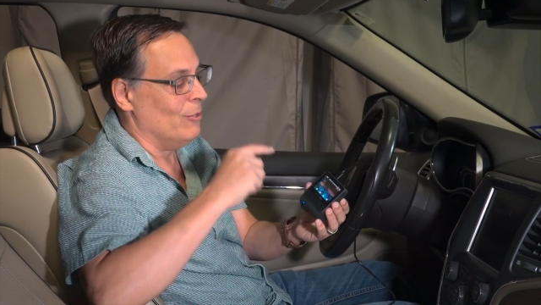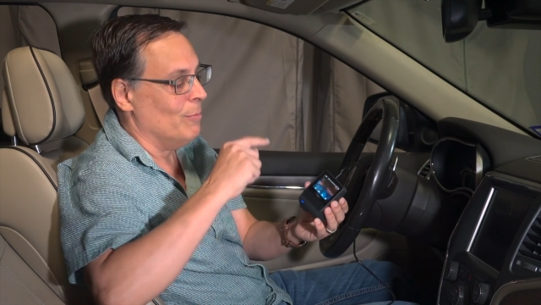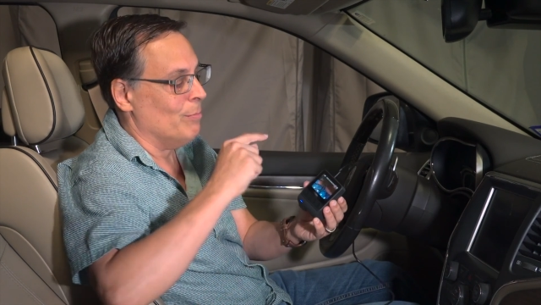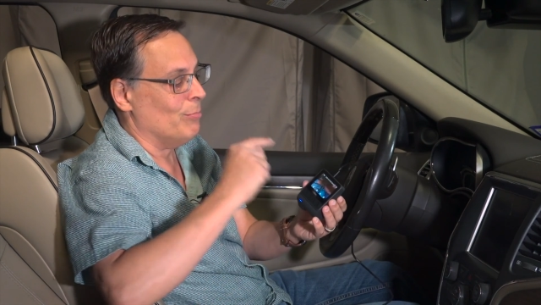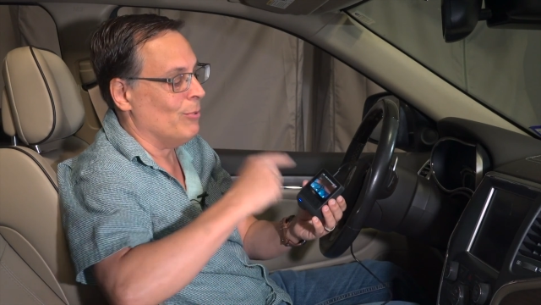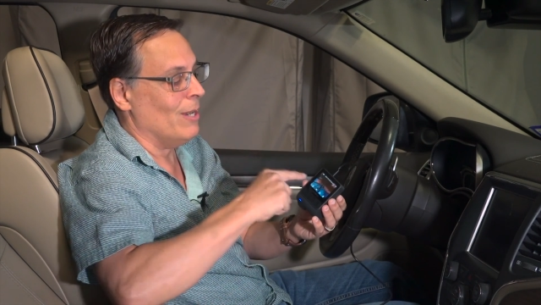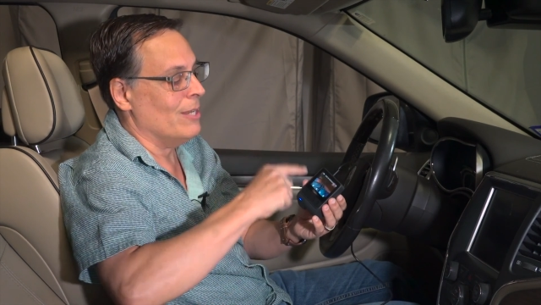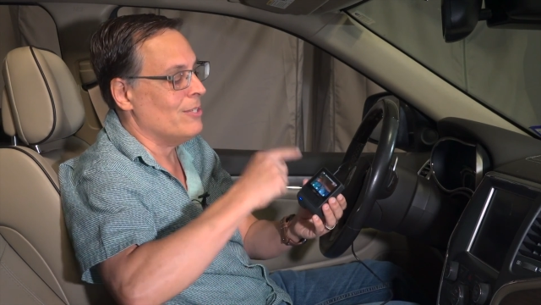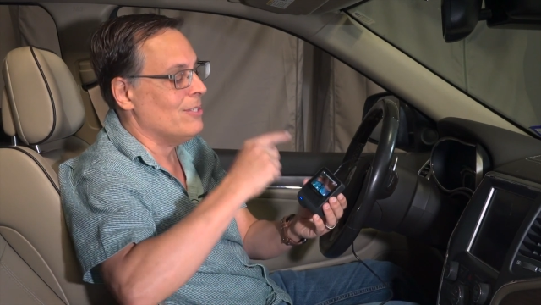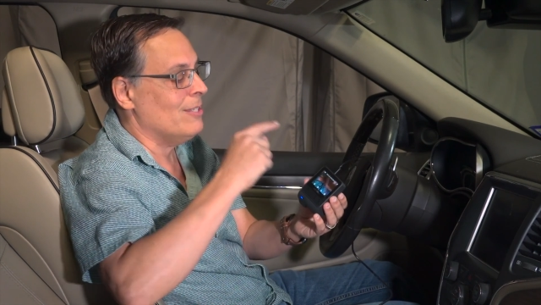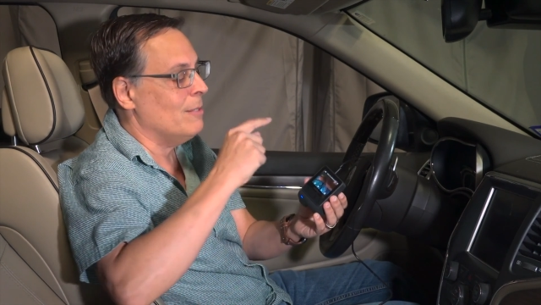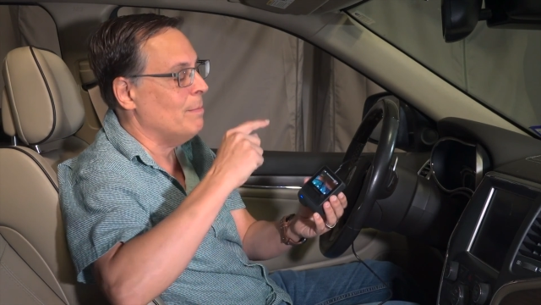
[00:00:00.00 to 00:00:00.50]
You
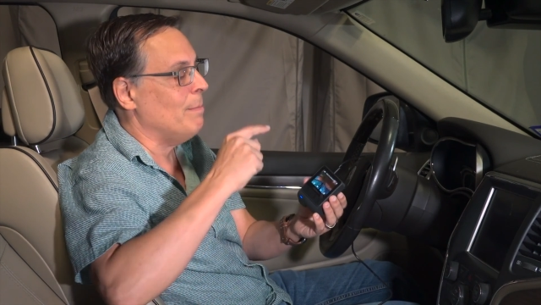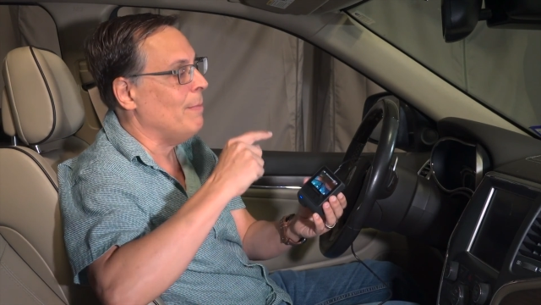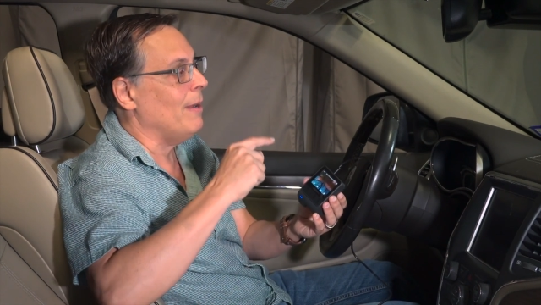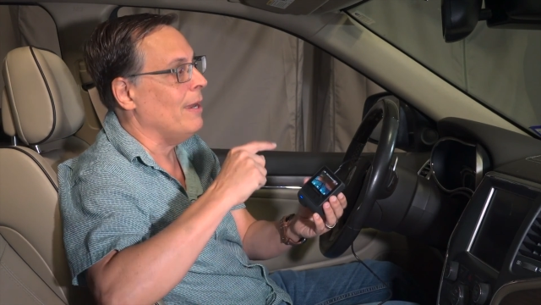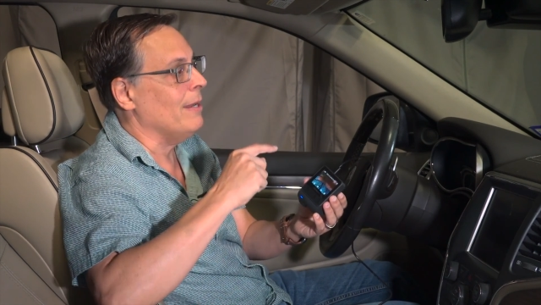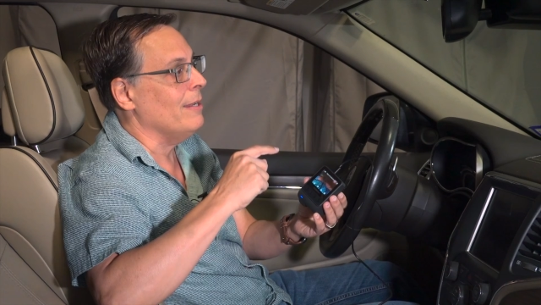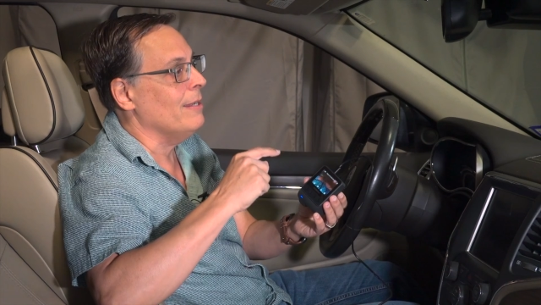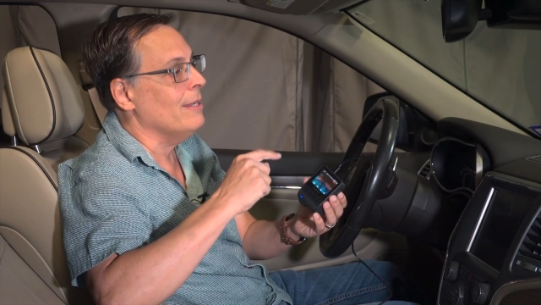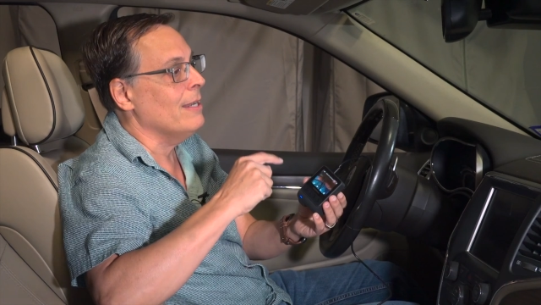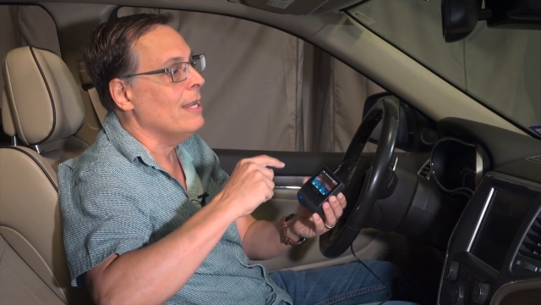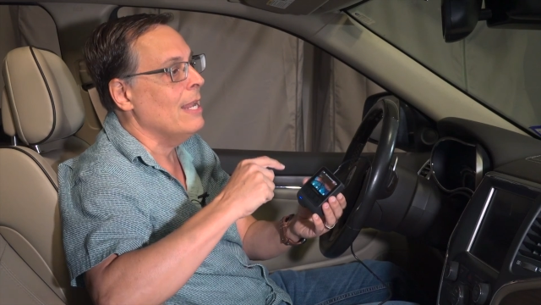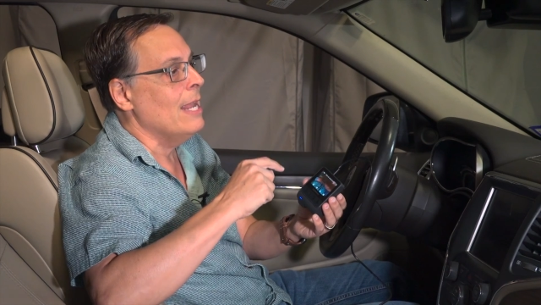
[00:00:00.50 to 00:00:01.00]
press the
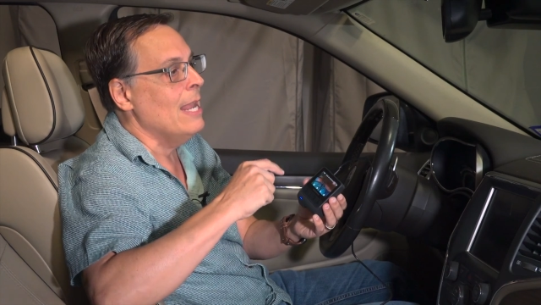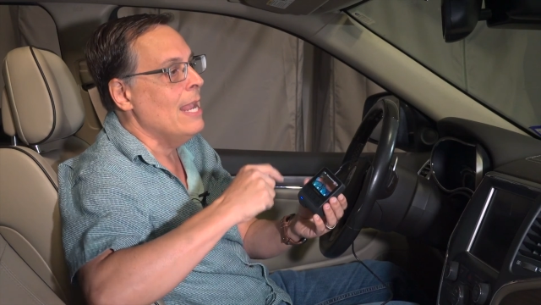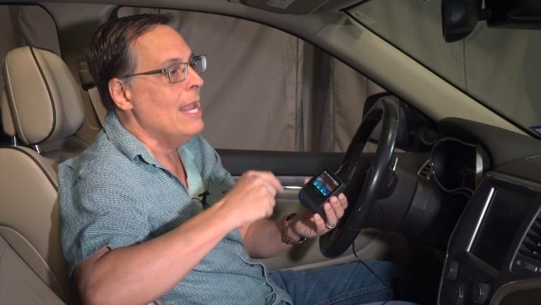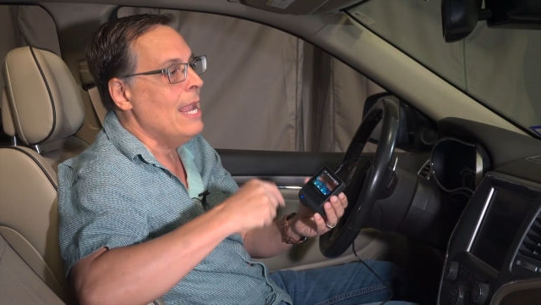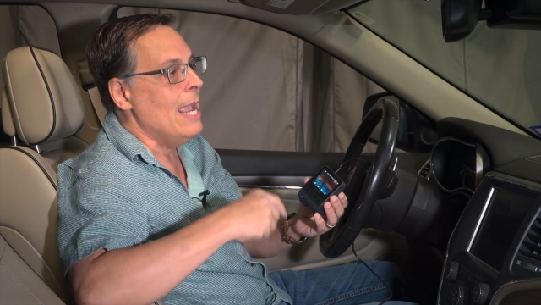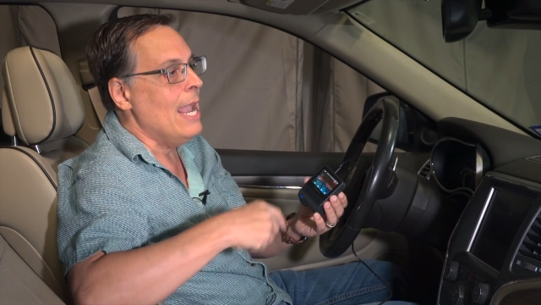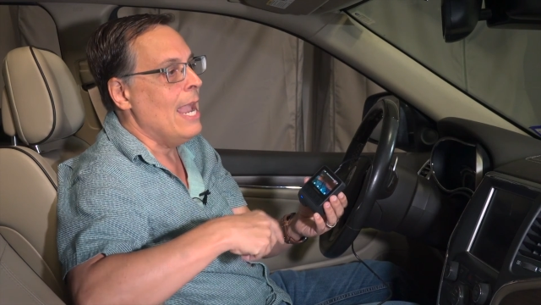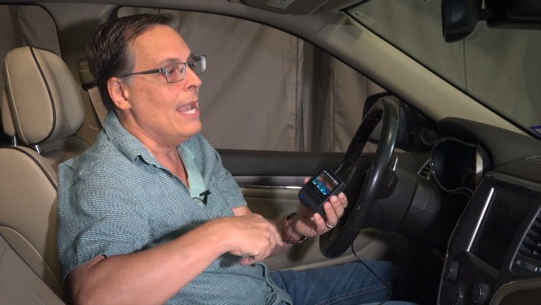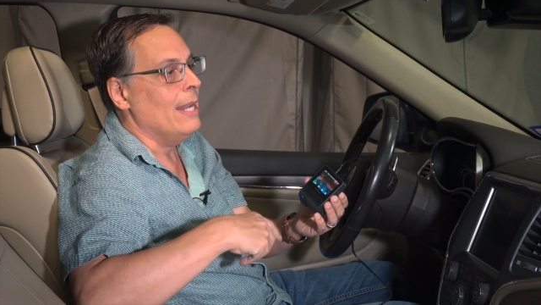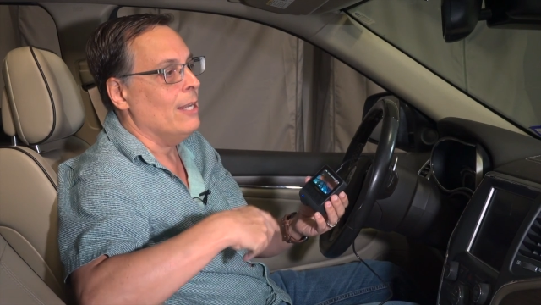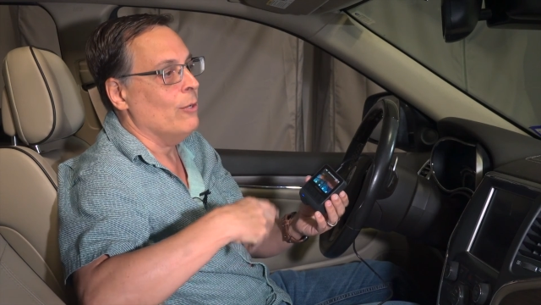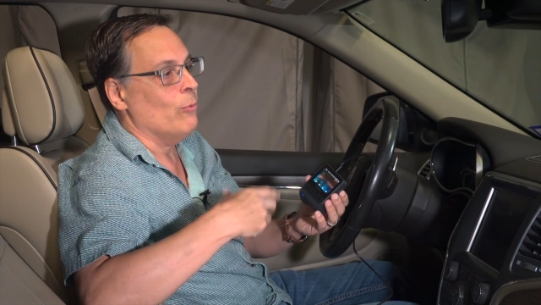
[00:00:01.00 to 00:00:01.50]
button
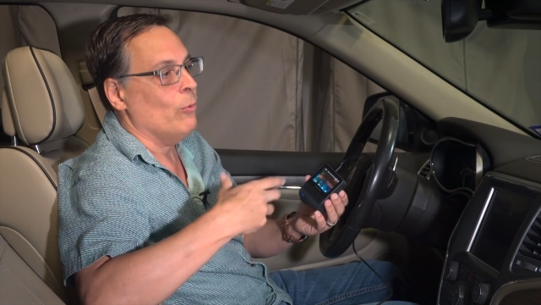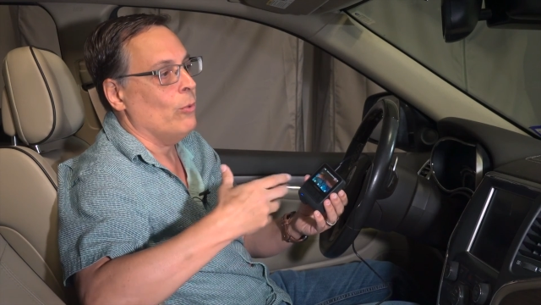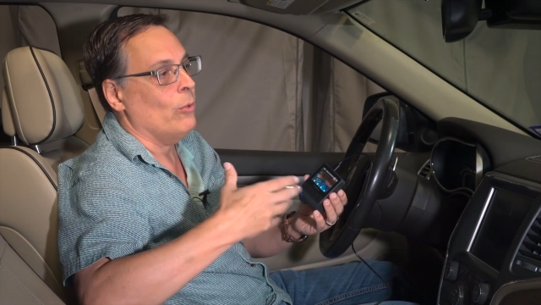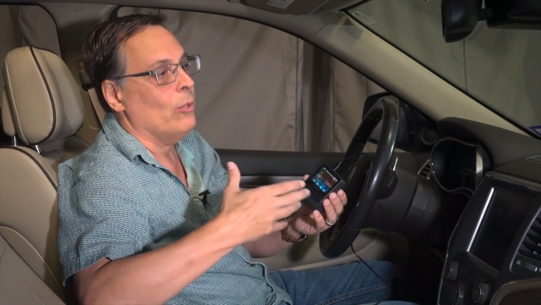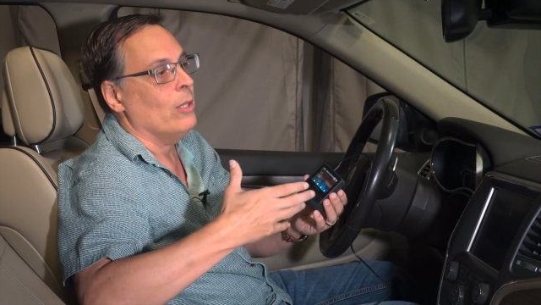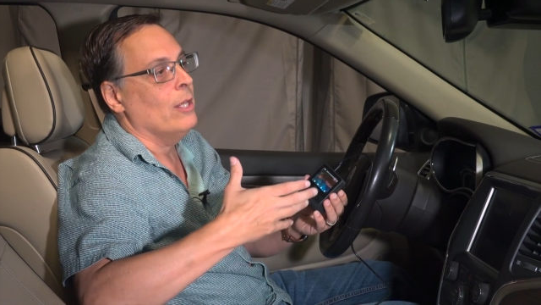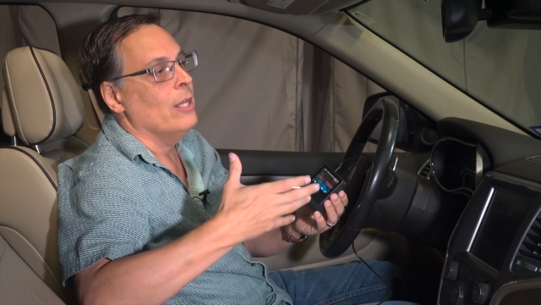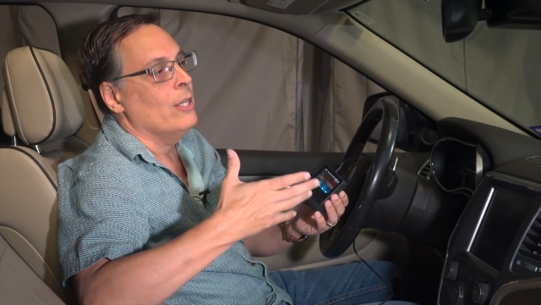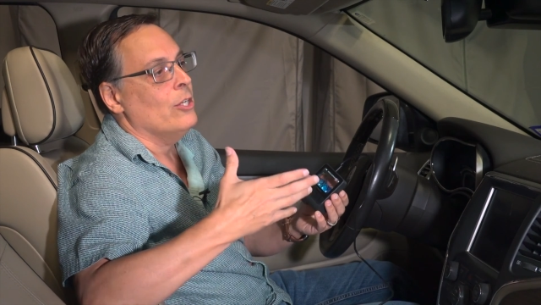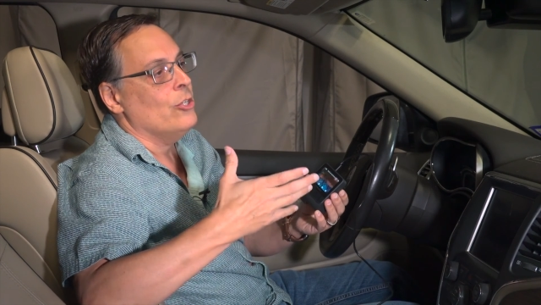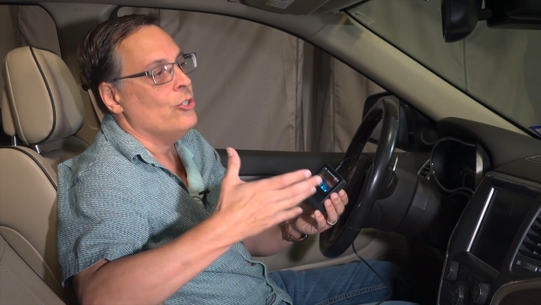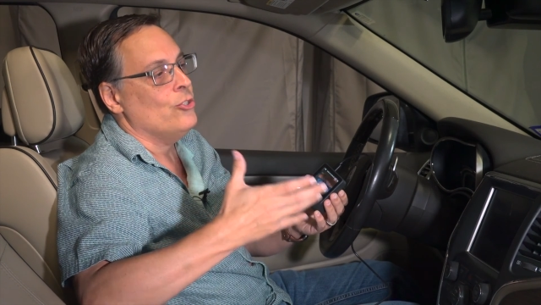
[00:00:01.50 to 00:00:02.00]
and it will